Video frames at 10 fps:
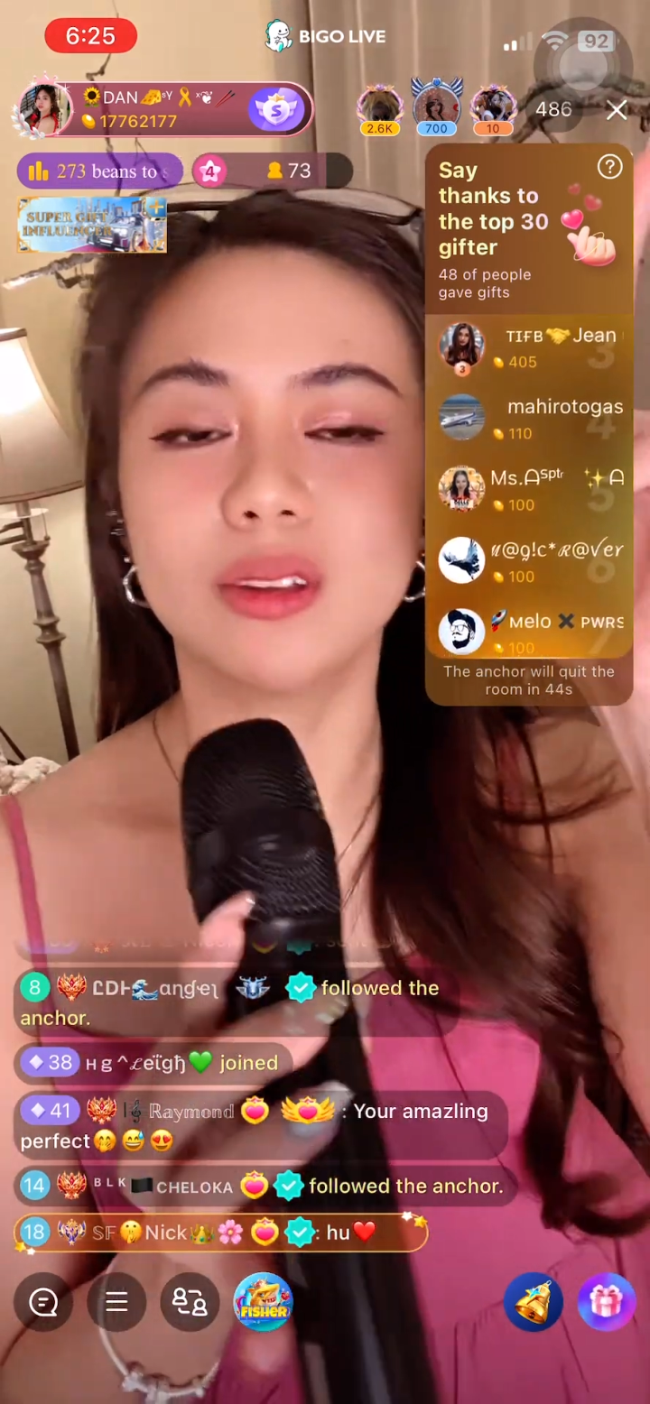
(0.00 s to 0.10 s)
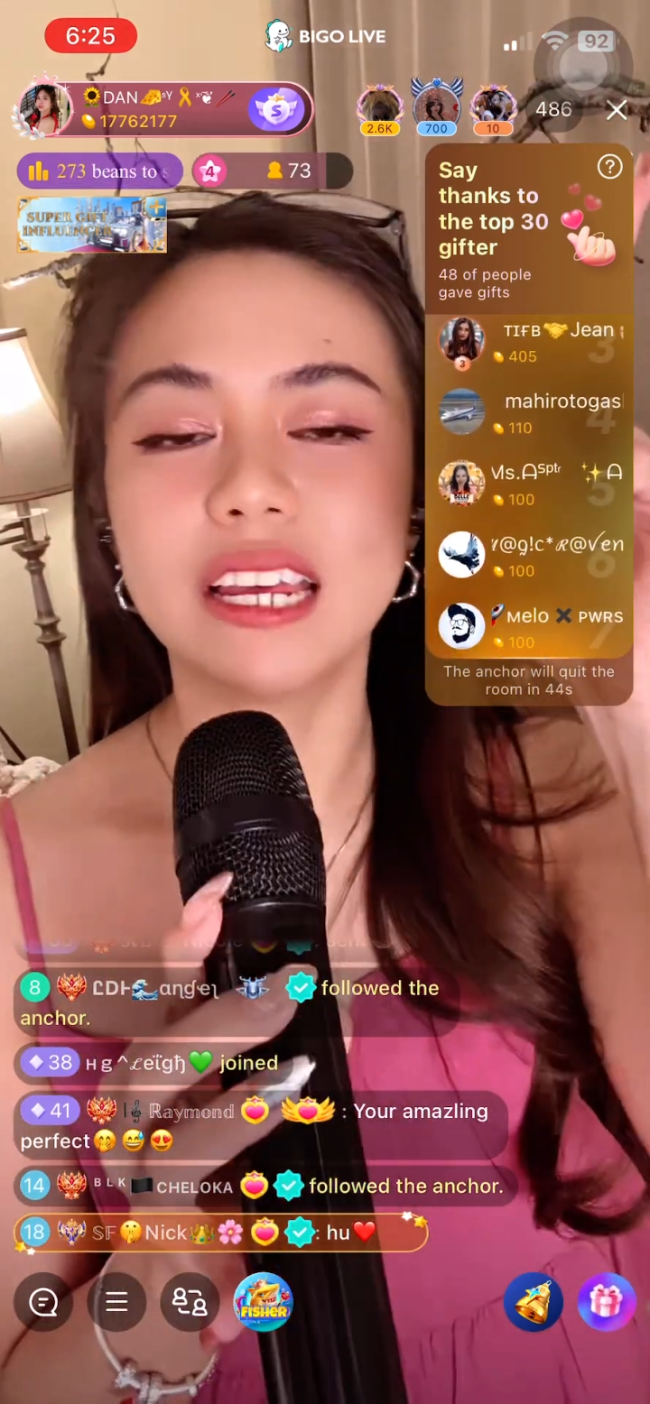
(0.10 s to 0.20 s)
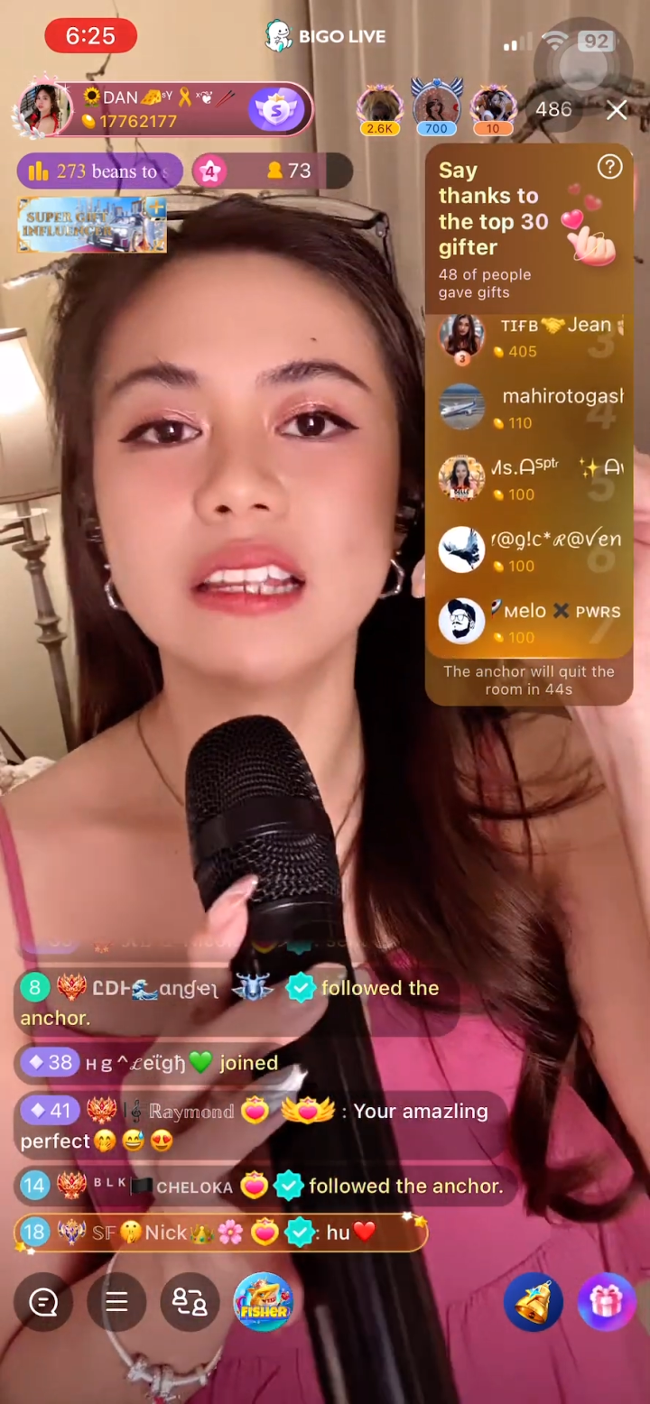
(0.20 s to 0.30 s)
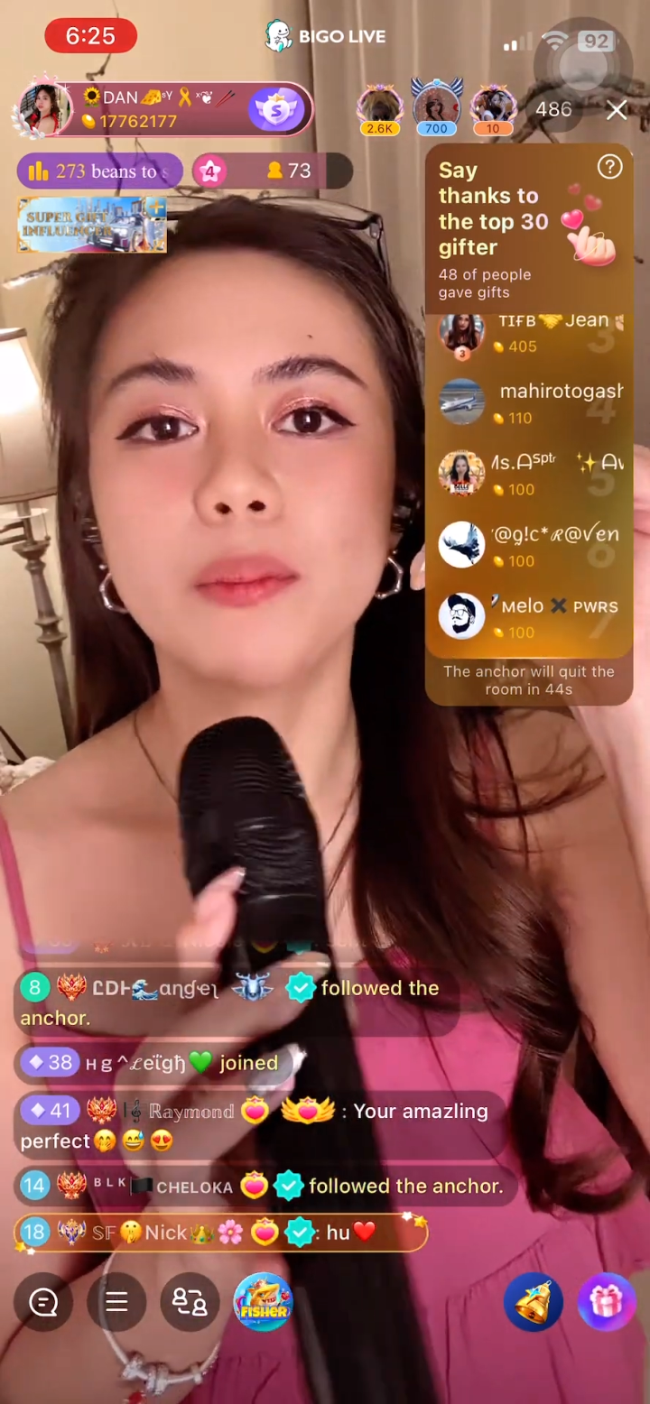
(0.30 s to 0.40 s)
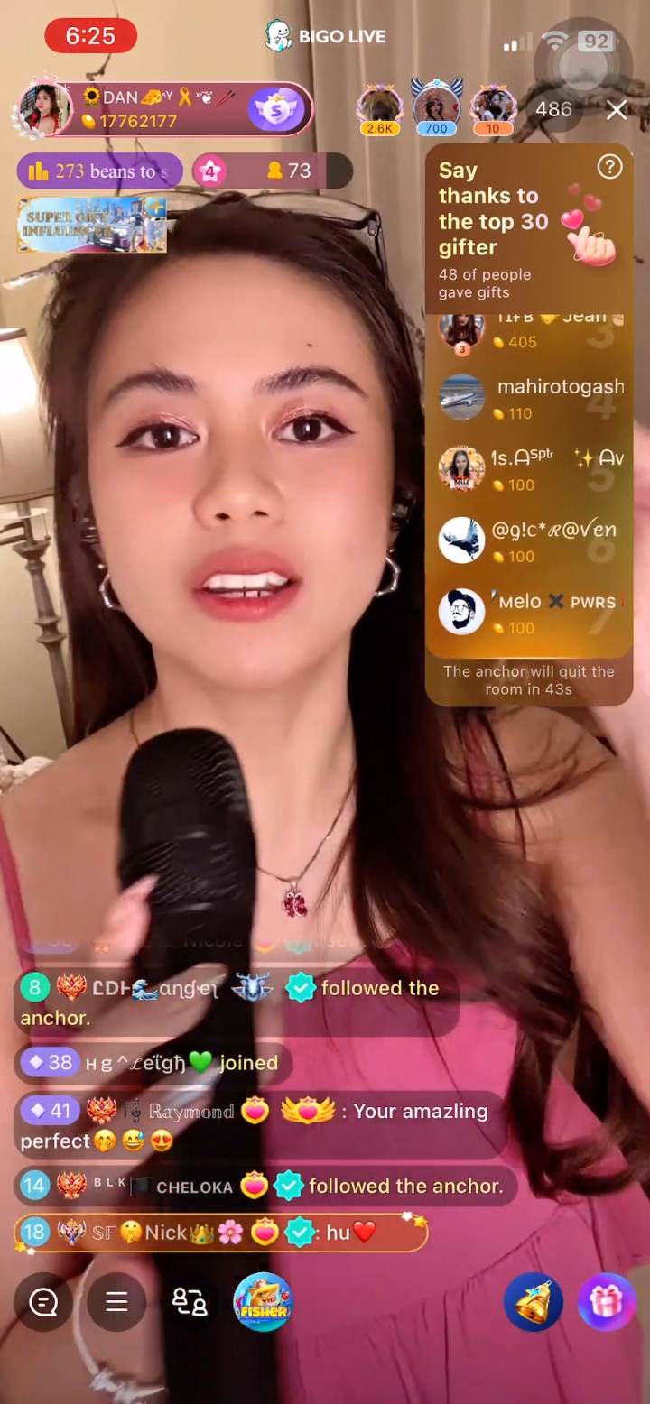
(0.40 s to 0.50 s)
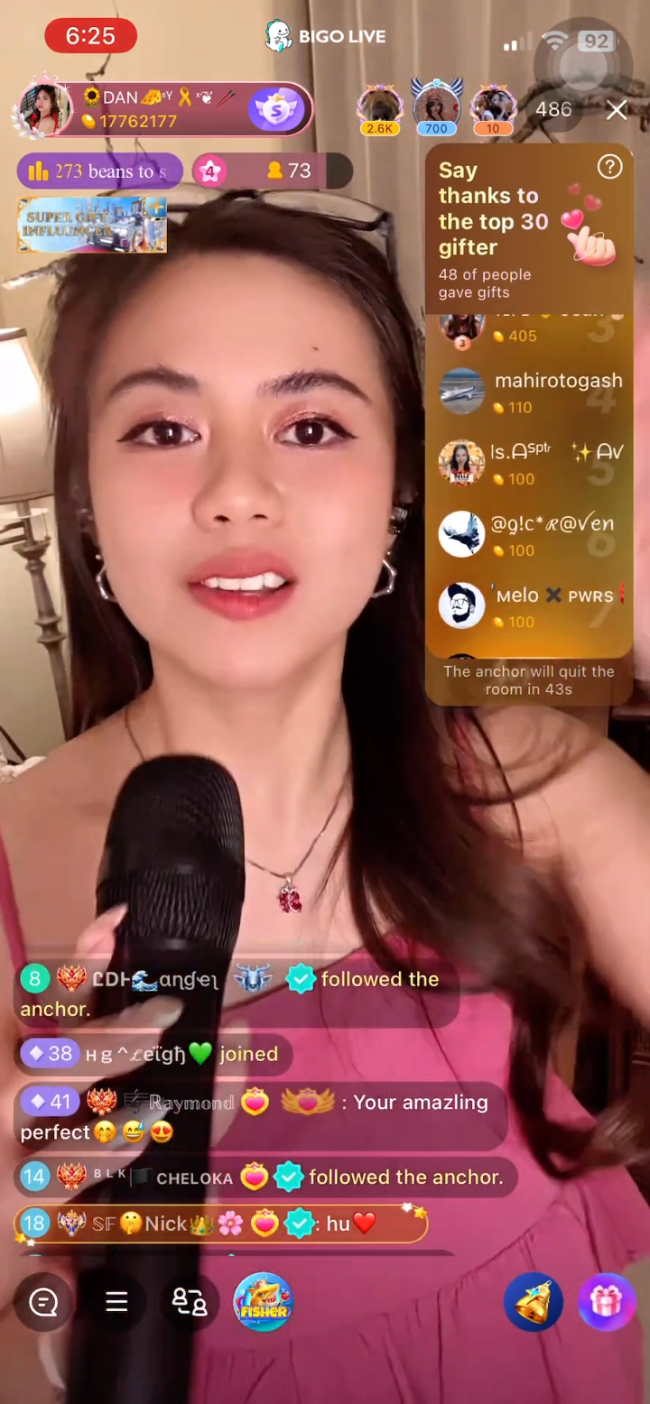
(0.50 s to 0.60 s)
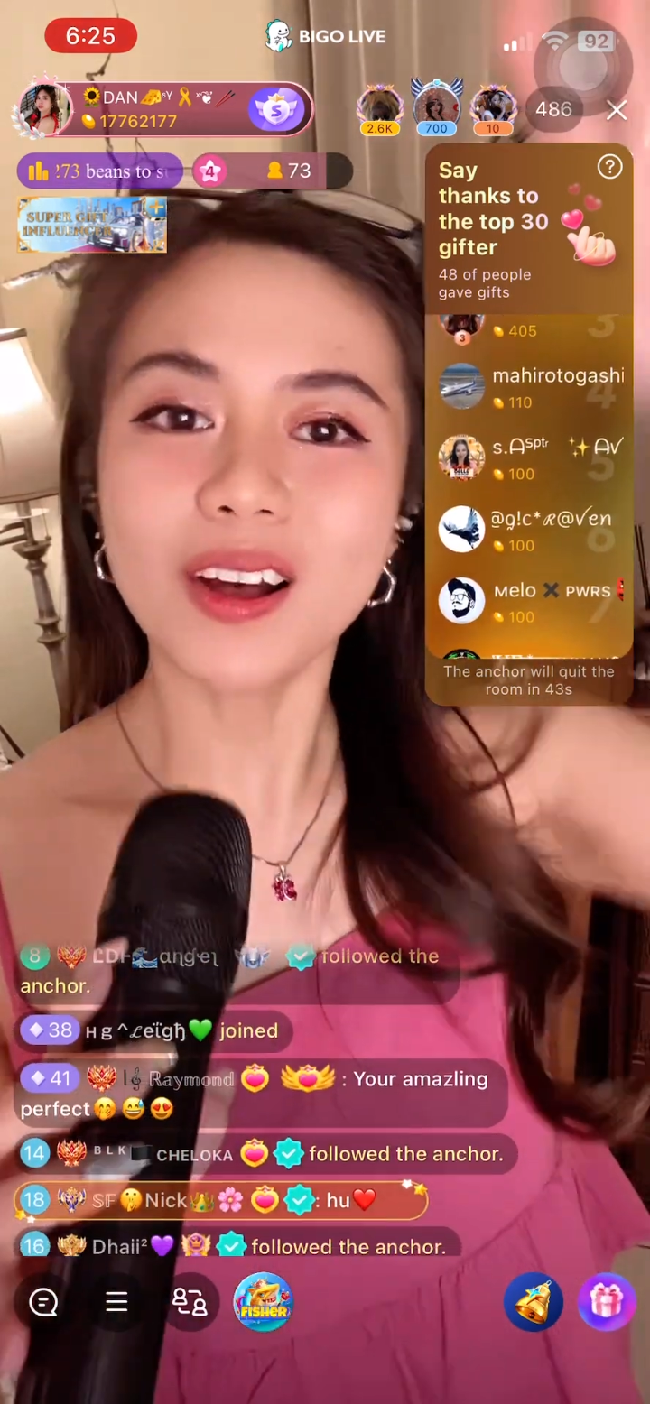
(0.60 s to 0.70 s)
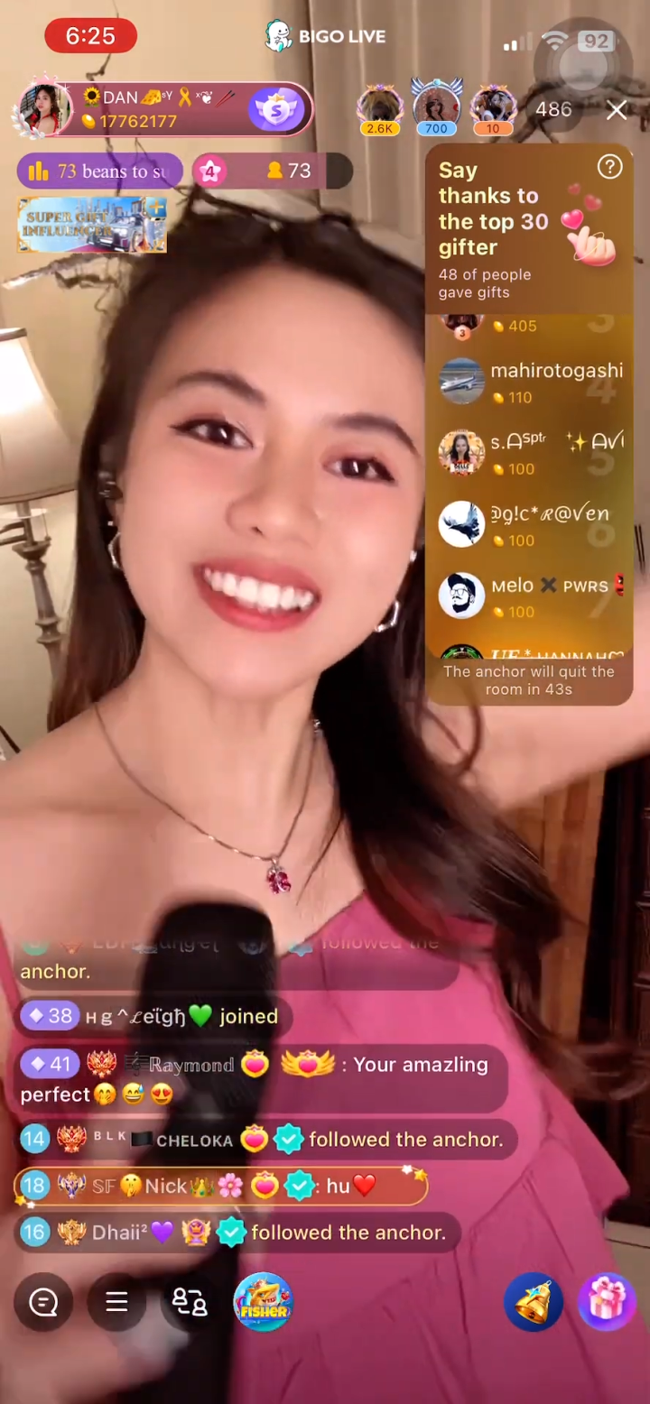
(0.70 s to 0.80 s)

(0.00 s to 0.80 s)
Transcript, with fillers: today's top one is